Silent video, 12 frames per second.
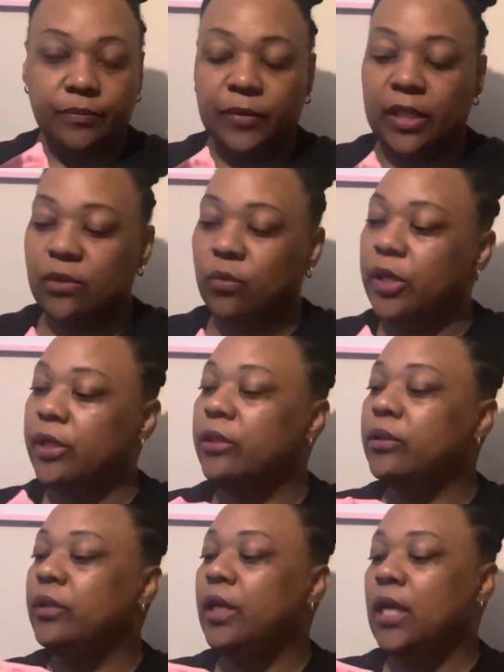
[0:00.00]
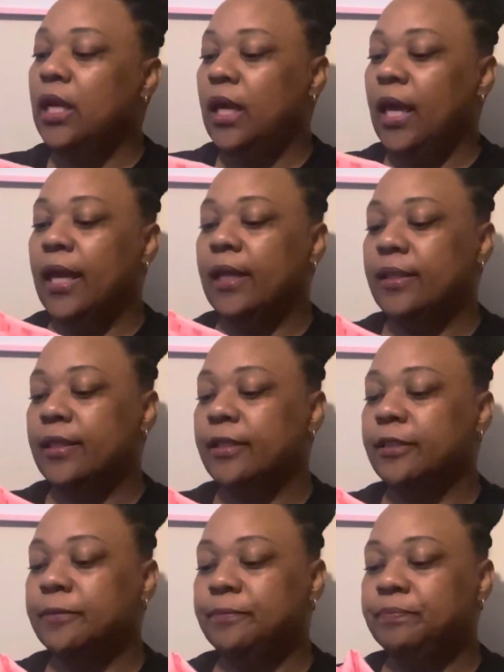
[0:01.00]
as well. And
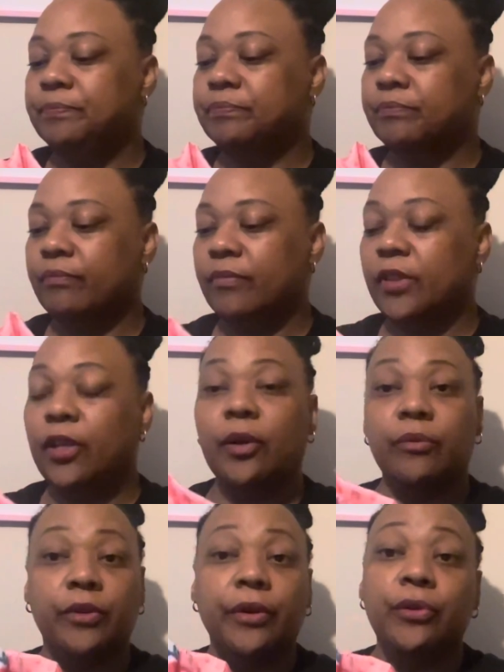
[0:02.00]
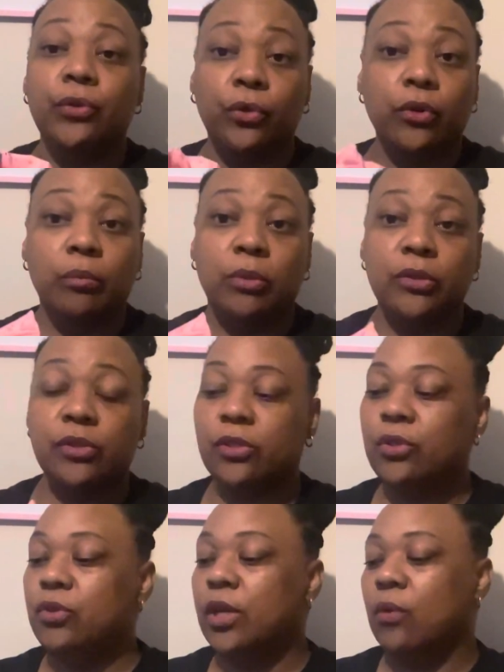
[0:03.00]
they're durable, so
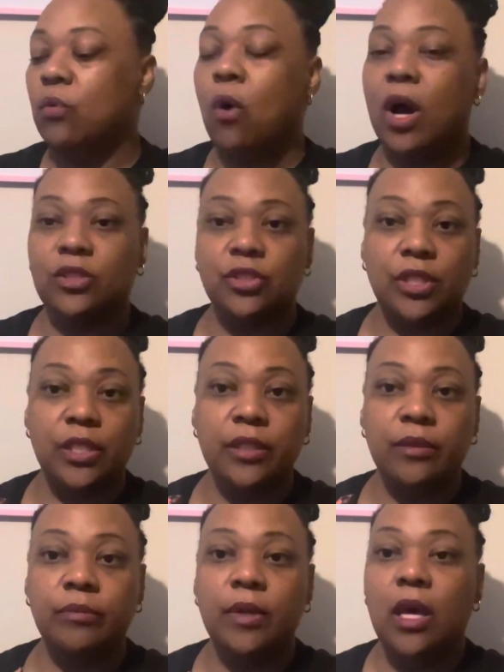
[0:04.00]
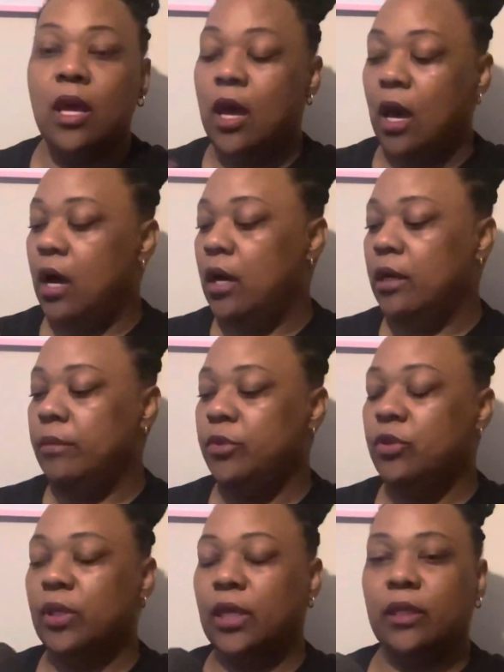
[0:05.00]
you can wash them.
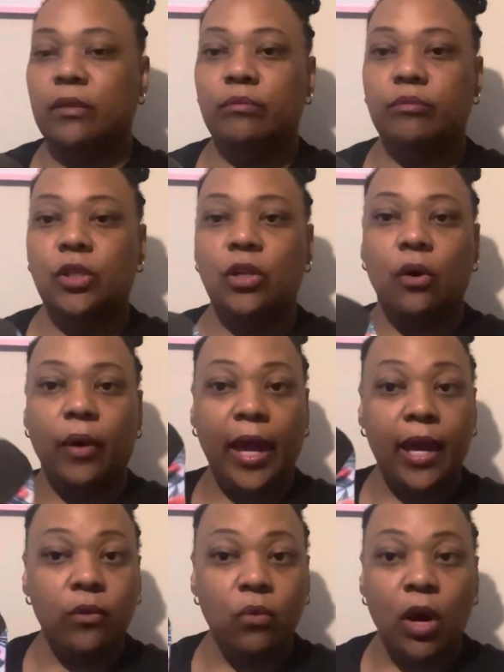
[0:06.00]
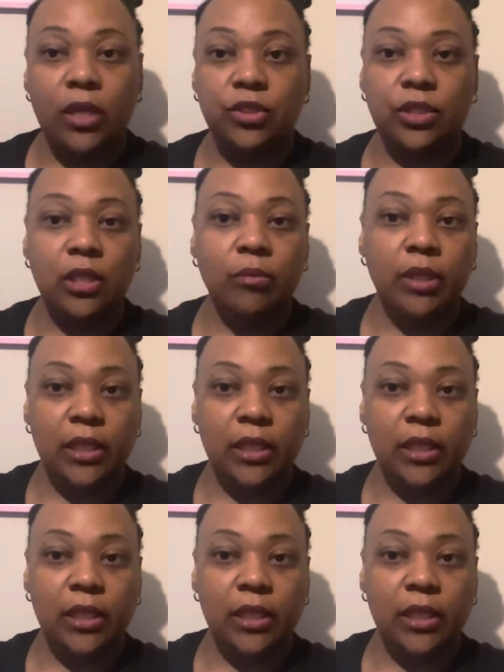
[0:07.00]
You can, you know, hand wash them and